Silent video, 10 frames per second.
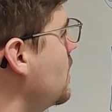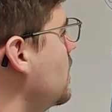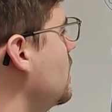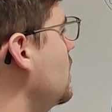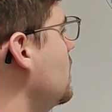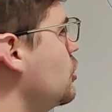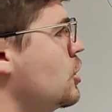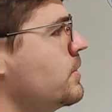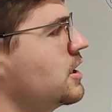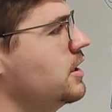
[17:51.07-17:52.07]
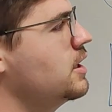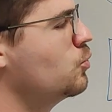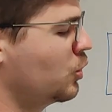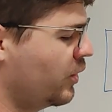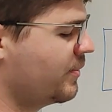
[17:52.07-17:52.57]
Uh, typically
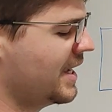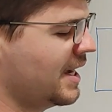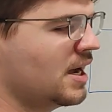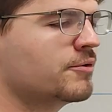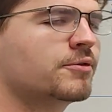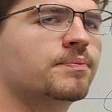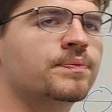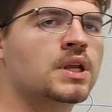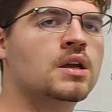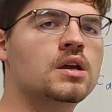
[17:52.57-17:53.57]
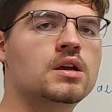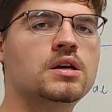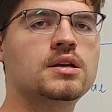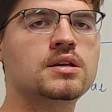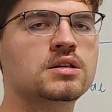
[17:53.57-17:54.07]
what we may have
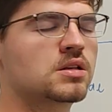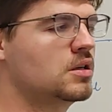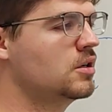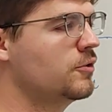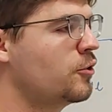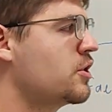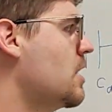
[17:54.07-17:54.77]
is, uh, for